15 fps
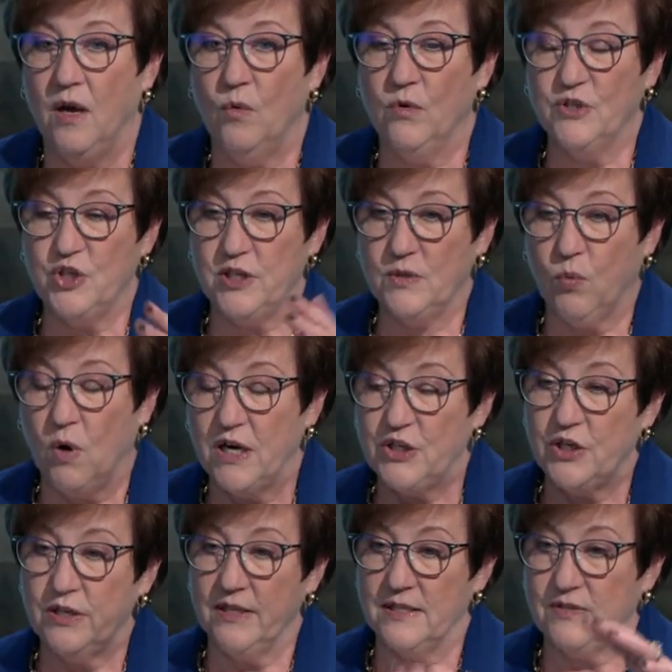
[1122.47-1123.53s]
Well, she's
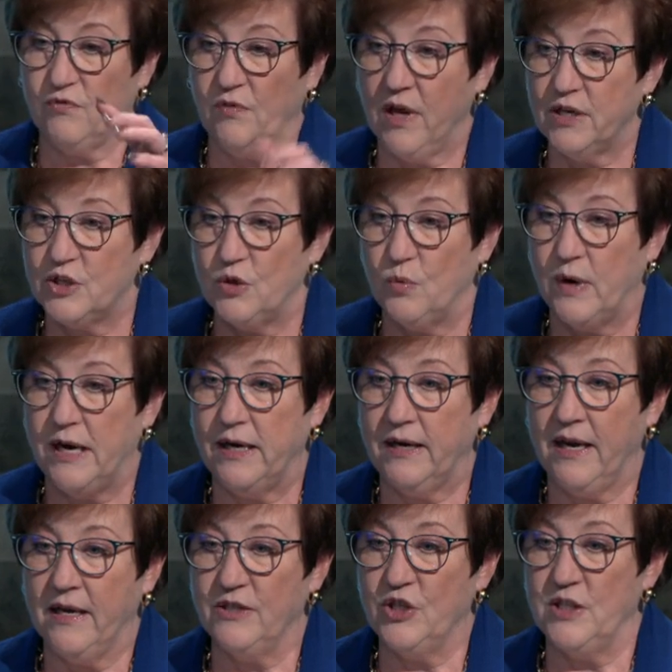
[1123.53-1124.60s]
watching this fluctuate,
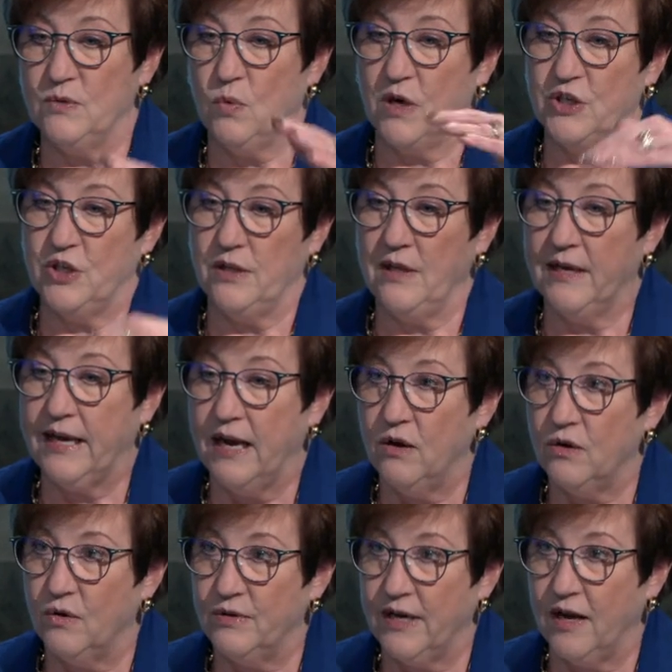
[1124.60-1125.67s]
and she's watching the account
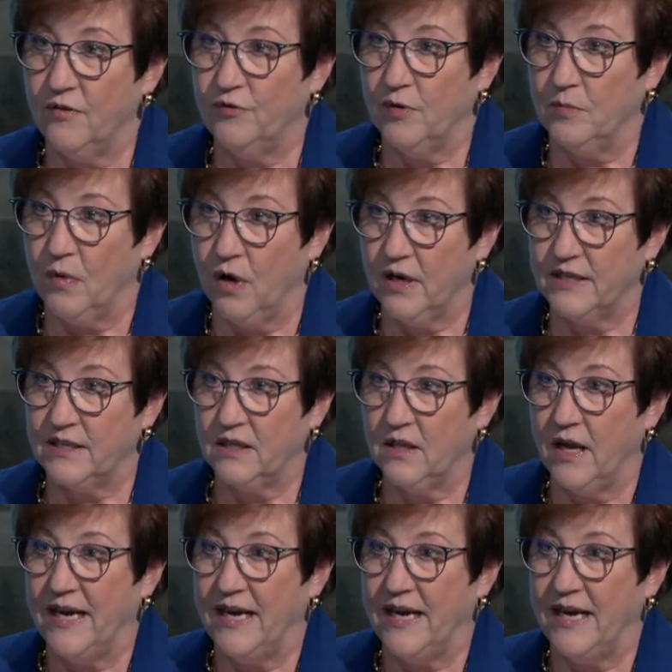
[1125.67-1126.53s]
go down from market decline.